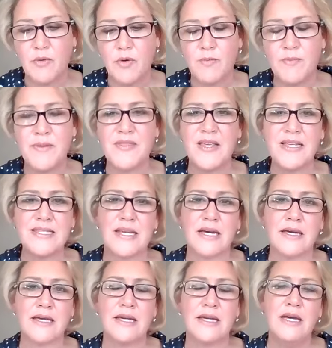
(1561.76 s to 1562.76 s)
more. But things
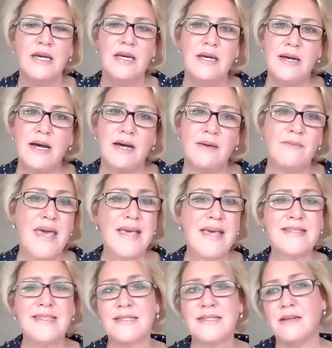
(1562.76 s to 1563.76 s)
like um,
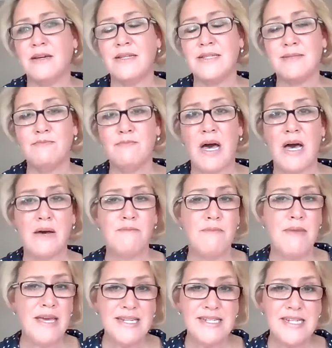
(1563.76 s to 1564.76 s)
exercise, uh,
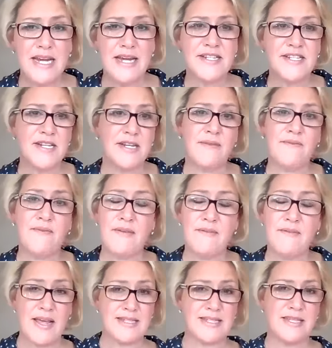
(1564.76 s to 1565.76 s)
meditation, if, if,
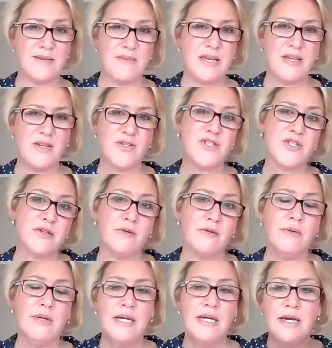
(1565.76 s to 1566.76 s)
that's something you
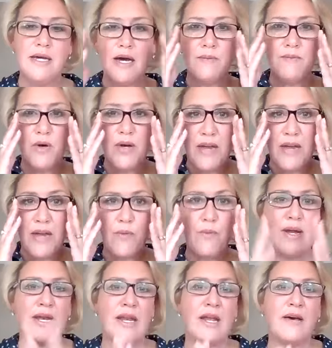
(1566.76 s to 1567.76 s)
do, um, not
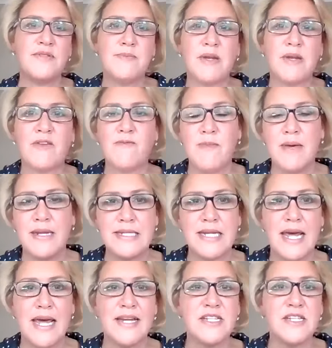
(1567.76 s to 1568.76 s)
everyone loves a bit of
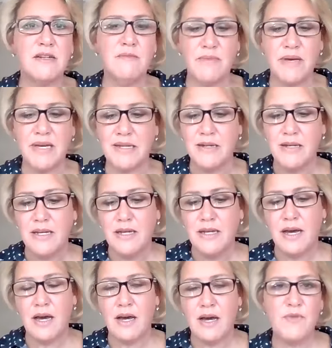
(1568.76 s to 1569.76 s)
meditation, but
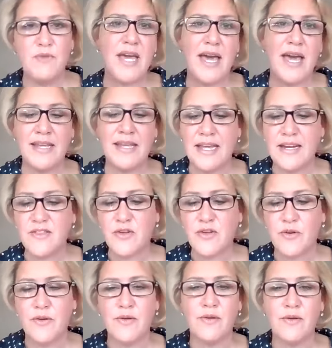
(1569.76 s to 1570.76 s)
um, you can get it
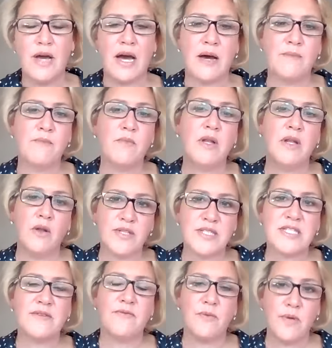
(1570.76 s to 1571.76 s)
through um,
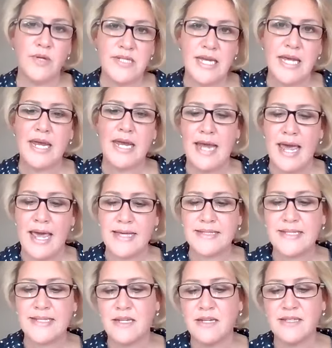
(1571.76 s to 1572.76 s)
lots of routine
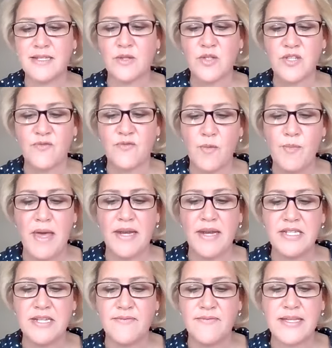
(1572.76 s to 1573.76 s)
exercise, lots of
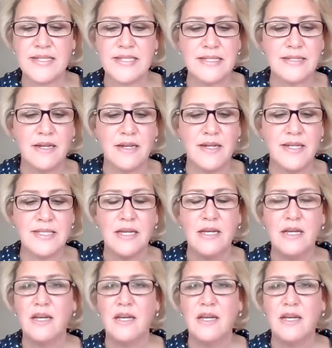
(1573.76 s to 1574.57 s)
repetitive exercise